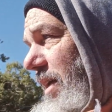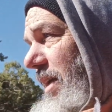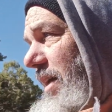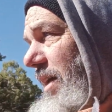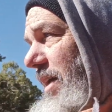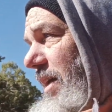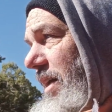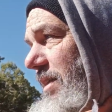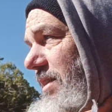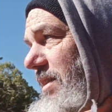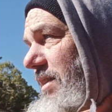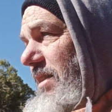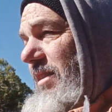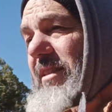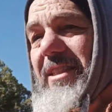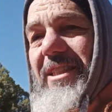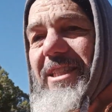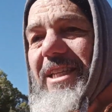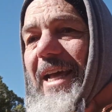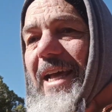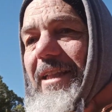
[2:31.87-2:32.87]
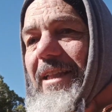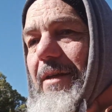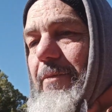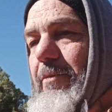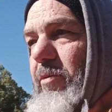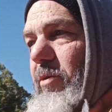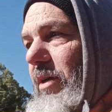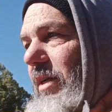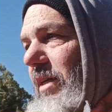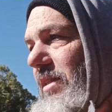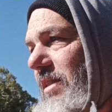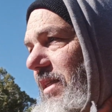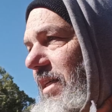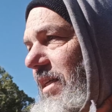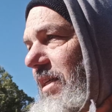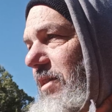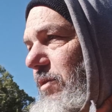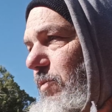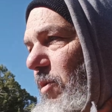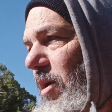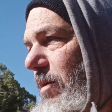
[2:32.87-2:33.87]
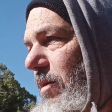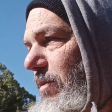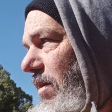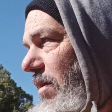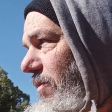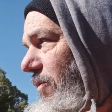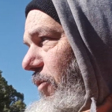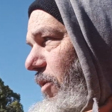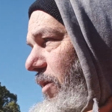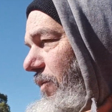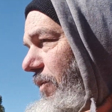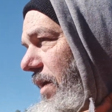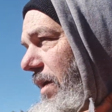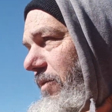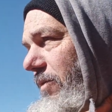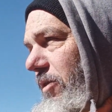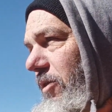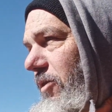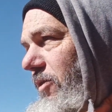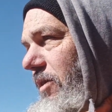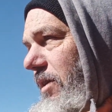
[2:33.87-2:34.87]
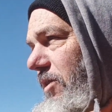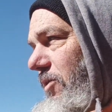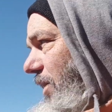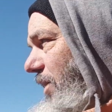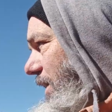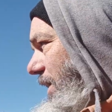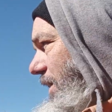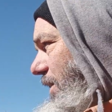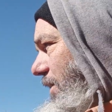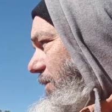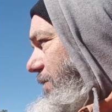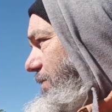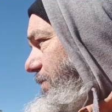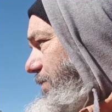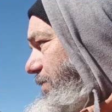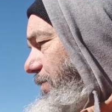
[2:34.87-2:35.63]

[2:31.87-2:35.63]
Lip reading: It's slightly breezy. It's probably about 45 degrees right now,